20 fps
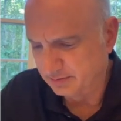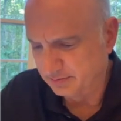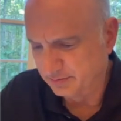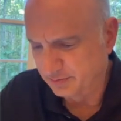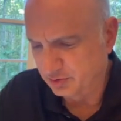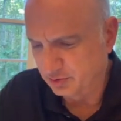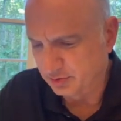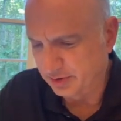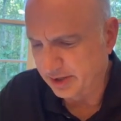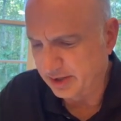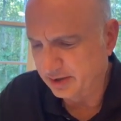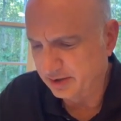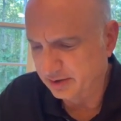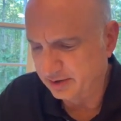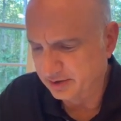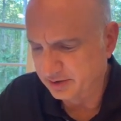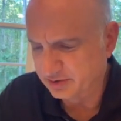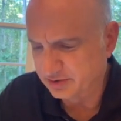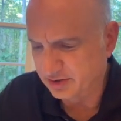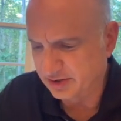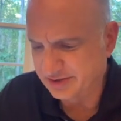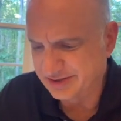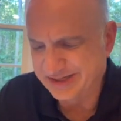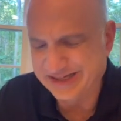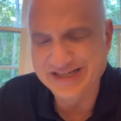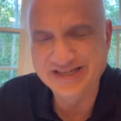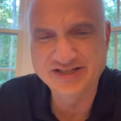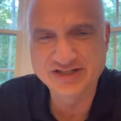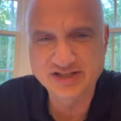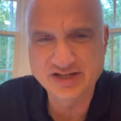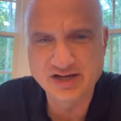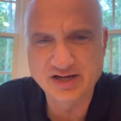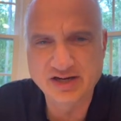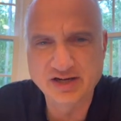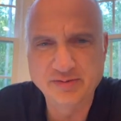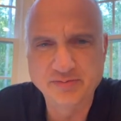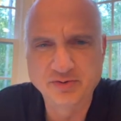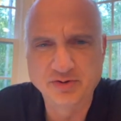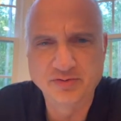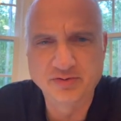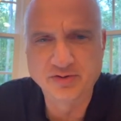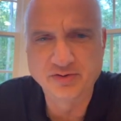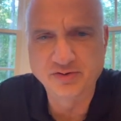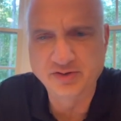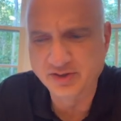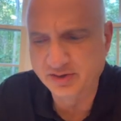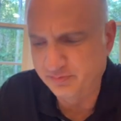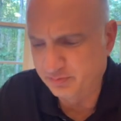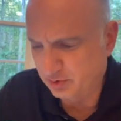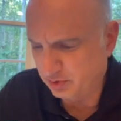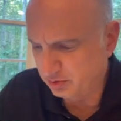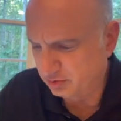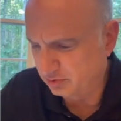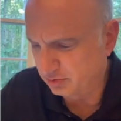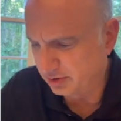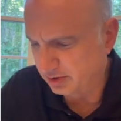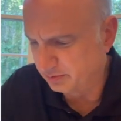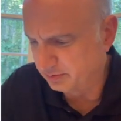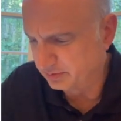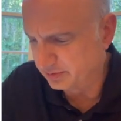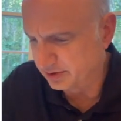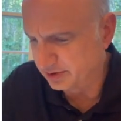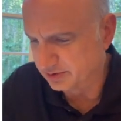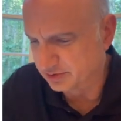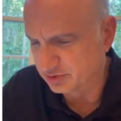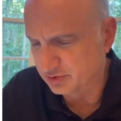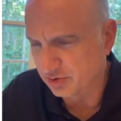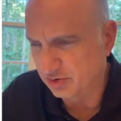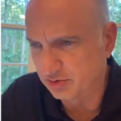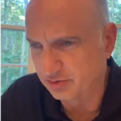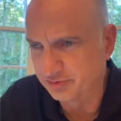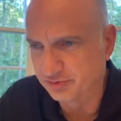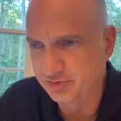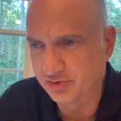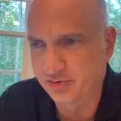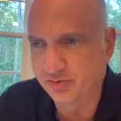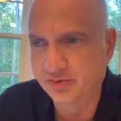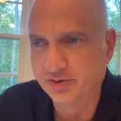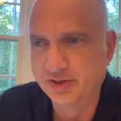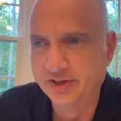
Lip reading: created and initialized each time the program is called. So